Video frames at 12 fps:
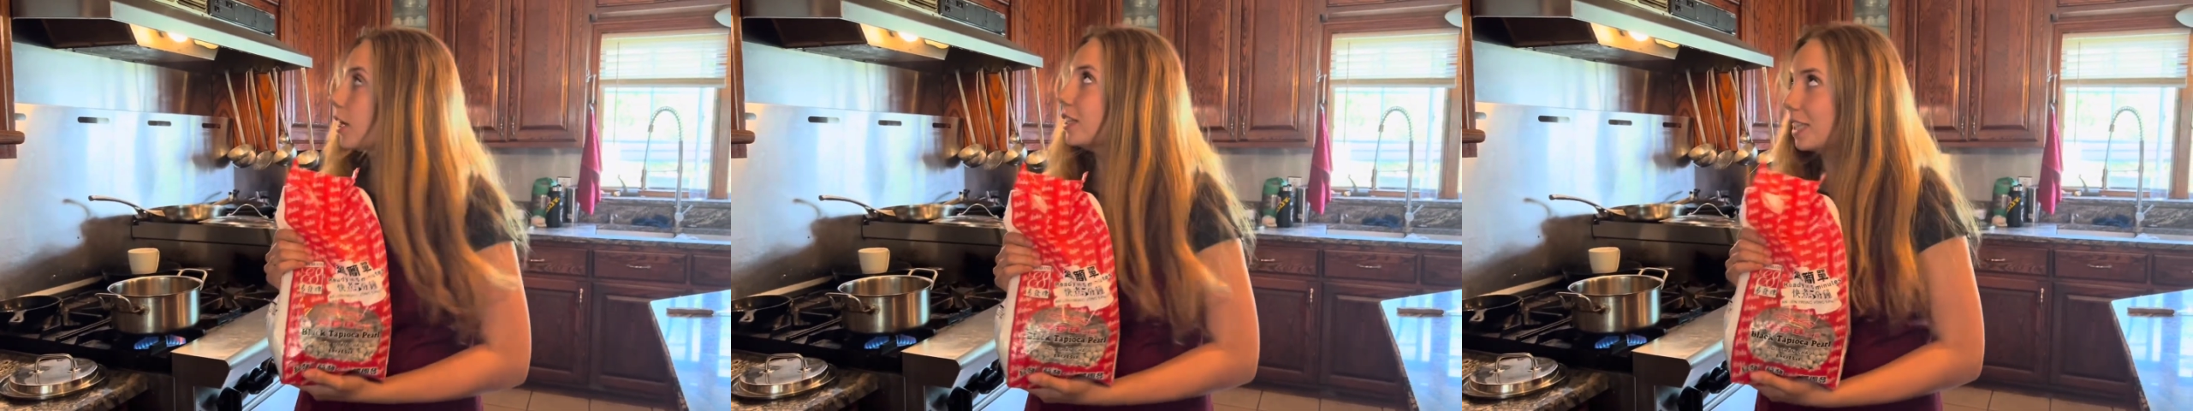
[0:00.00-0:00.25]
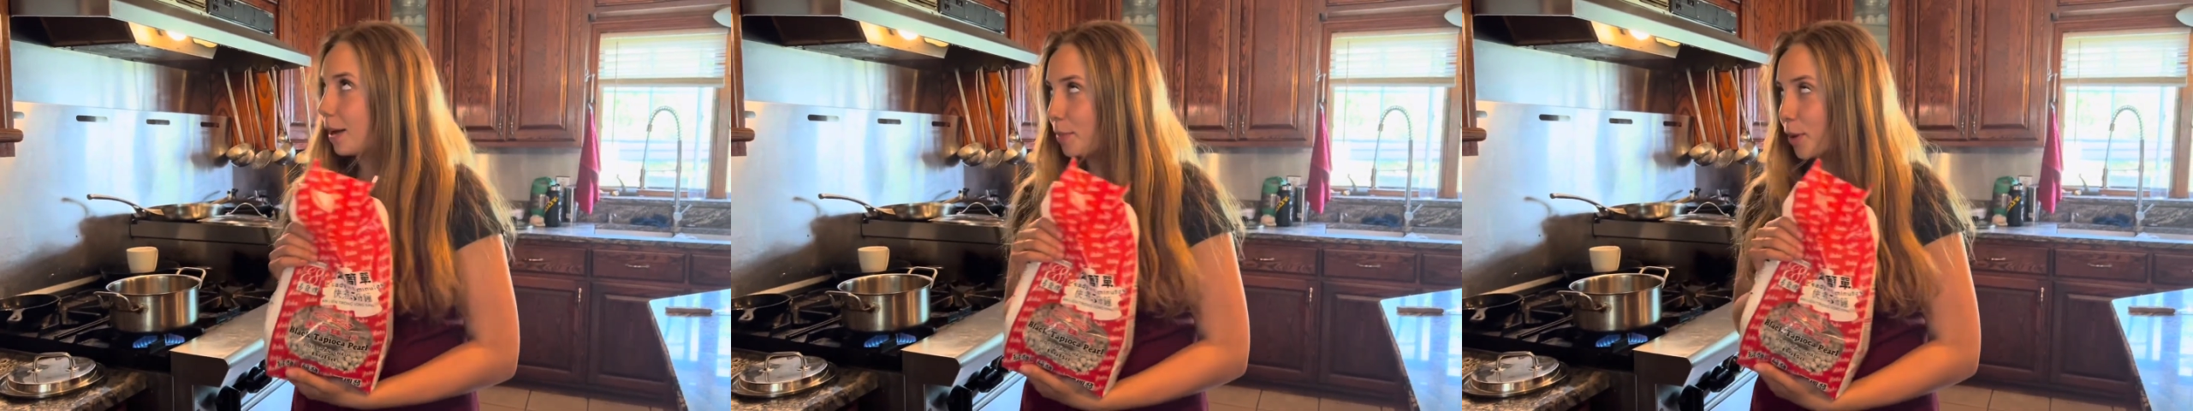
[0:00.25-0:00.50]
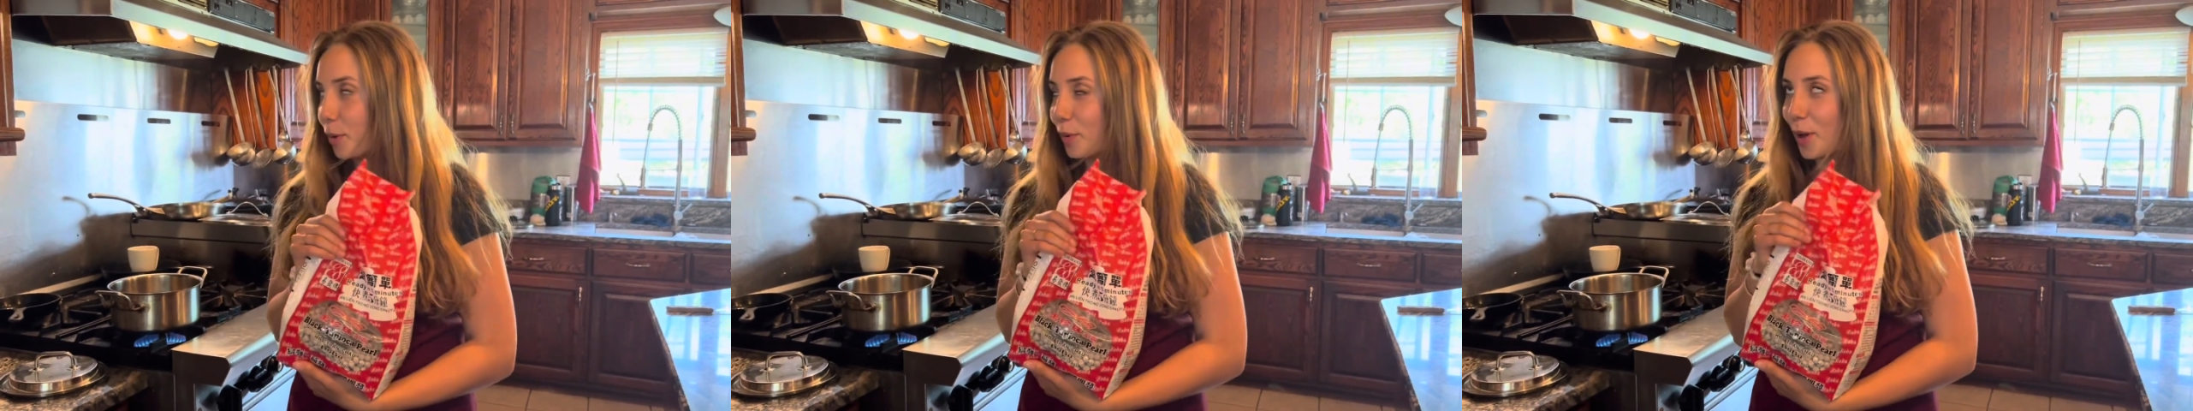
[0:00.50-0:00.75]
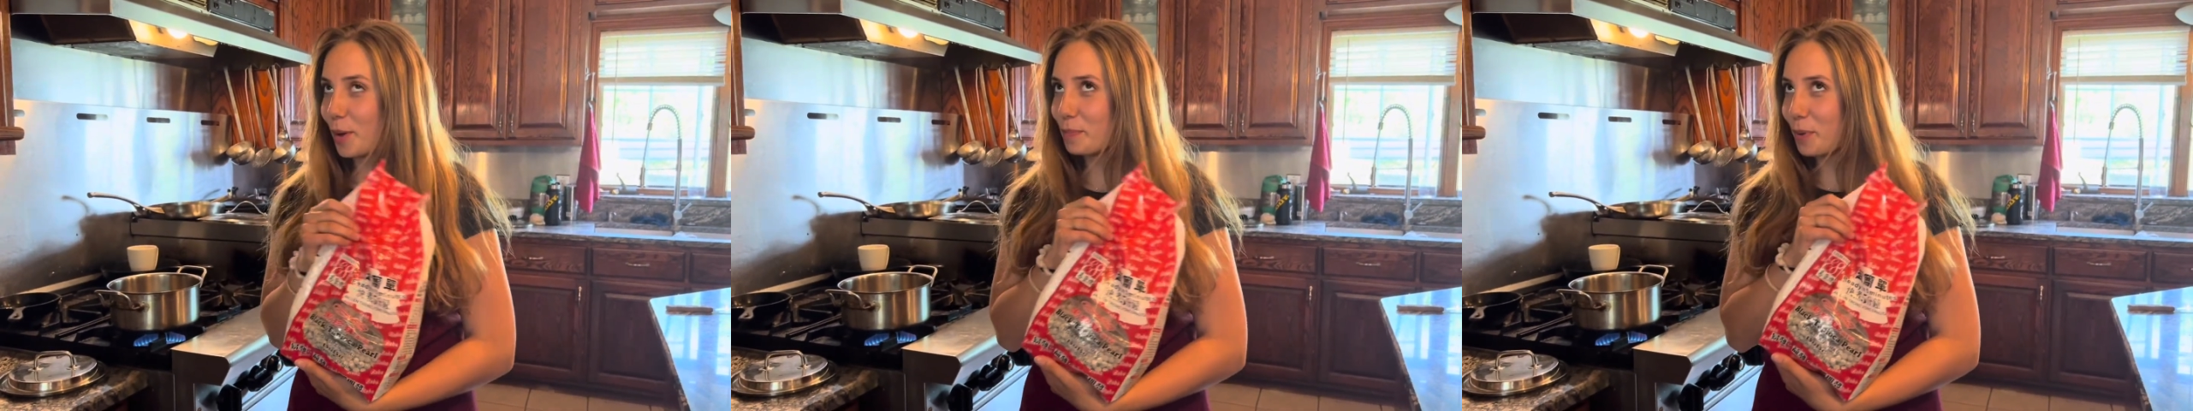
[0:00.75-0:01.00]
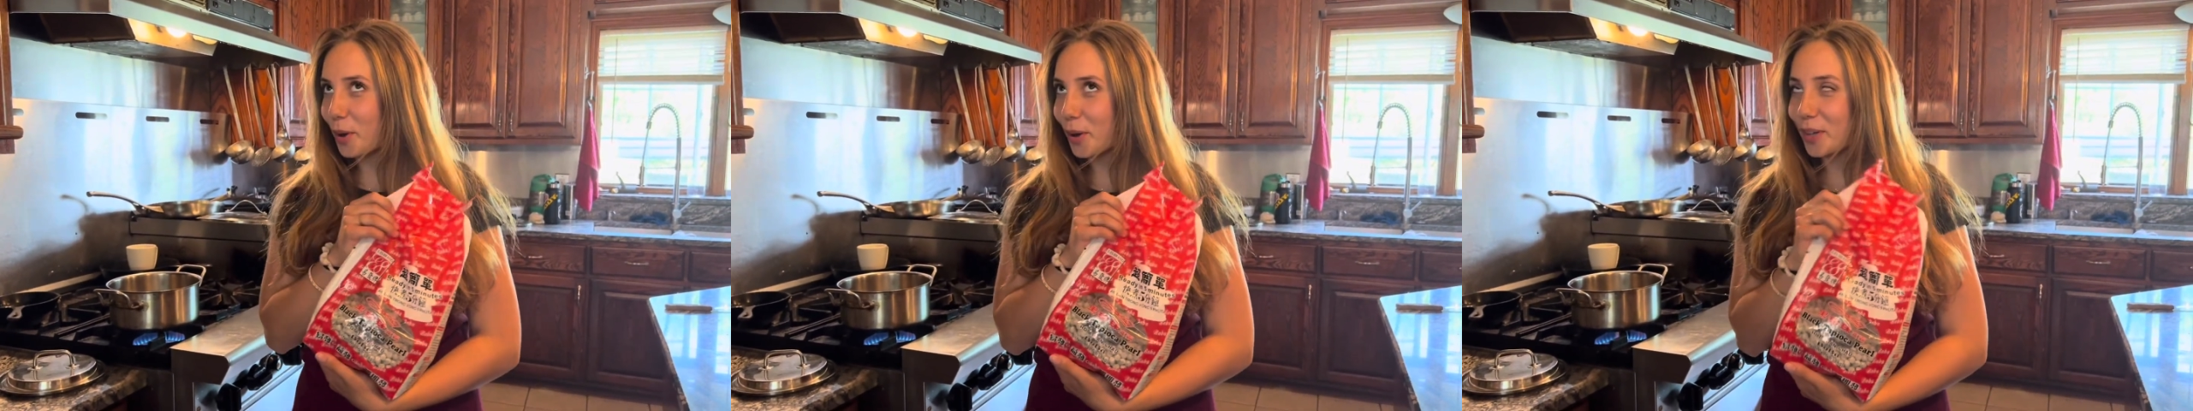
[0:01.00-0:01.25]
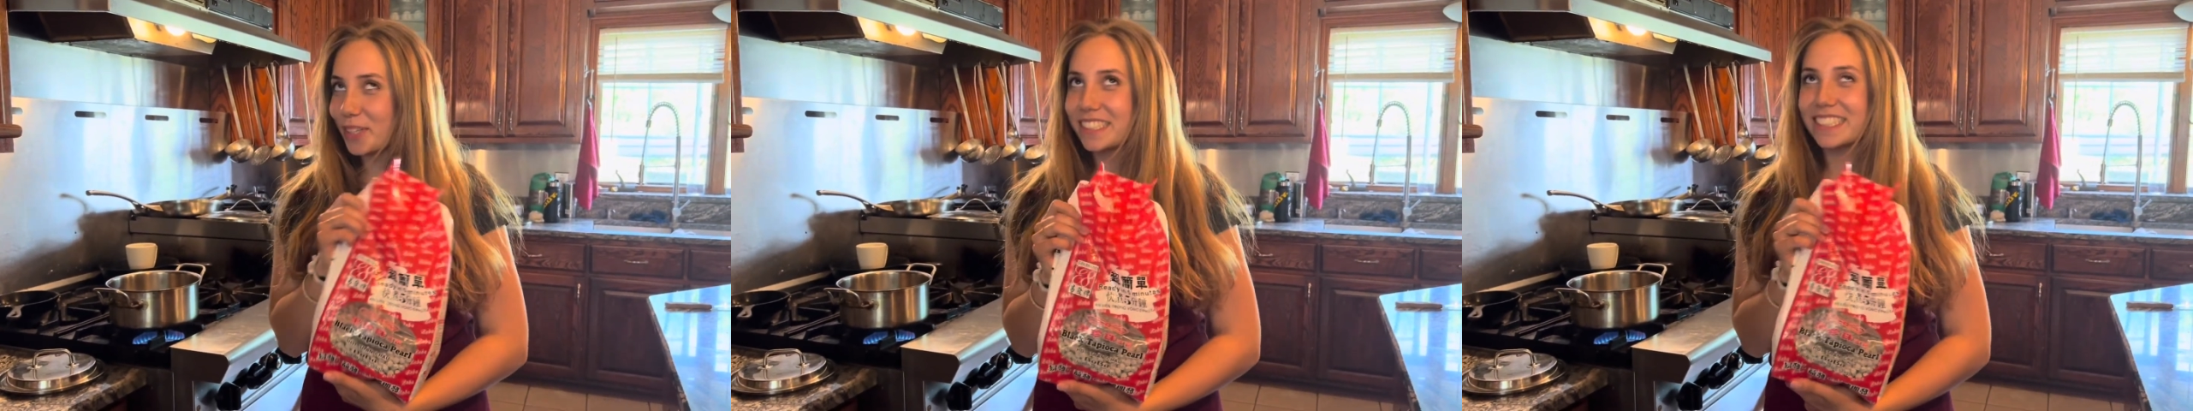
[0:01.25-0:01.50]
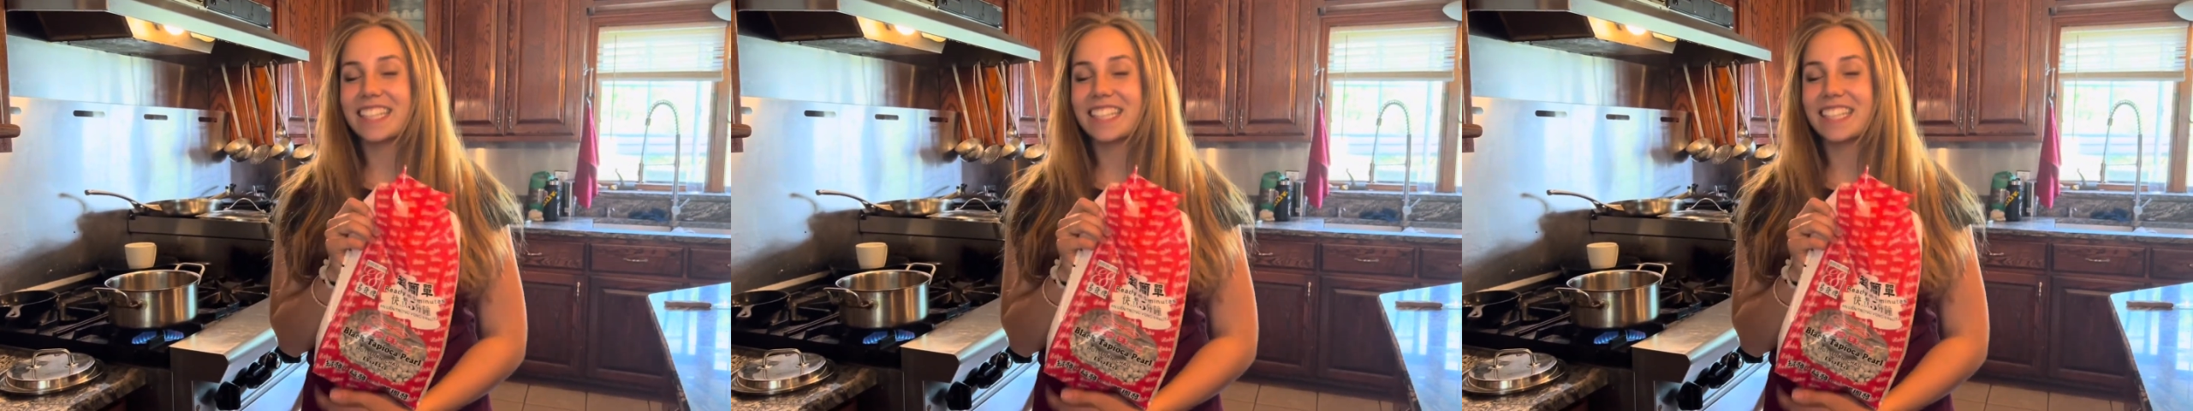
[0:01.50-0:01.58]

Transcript: tapioca pearls.